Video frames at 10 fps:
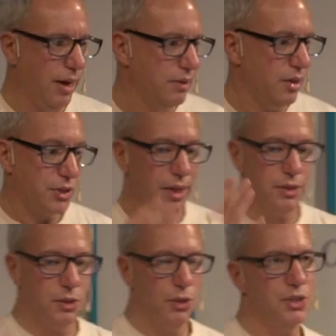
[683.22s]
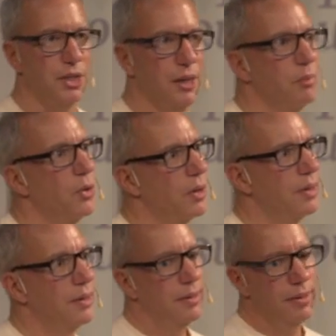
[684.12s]
Not so I can judge it, but
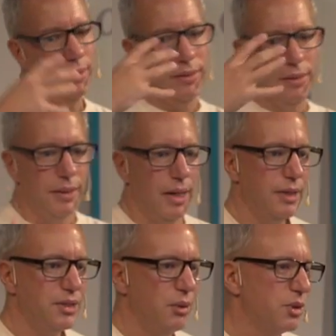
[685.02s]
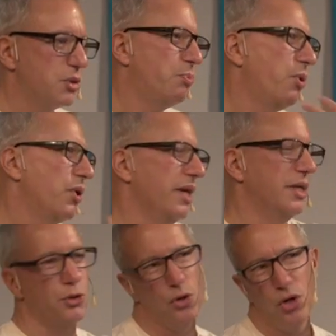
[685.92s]
don't just put it in
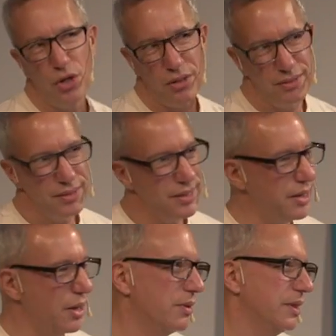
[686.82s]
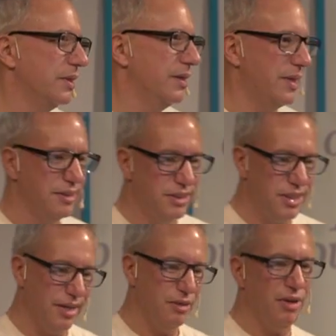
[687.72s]
a drawer, and then
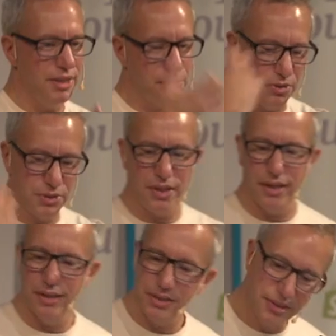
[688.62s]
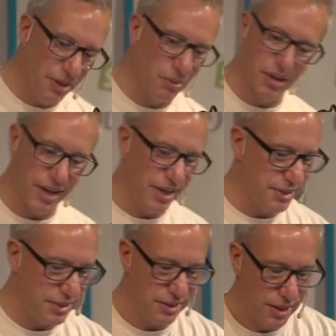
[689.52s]
check your Facebook status. No one
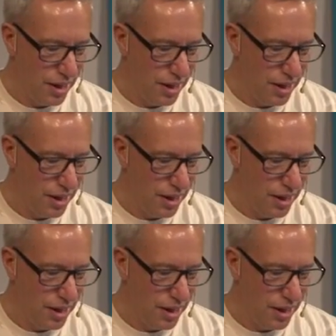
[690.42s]
cares.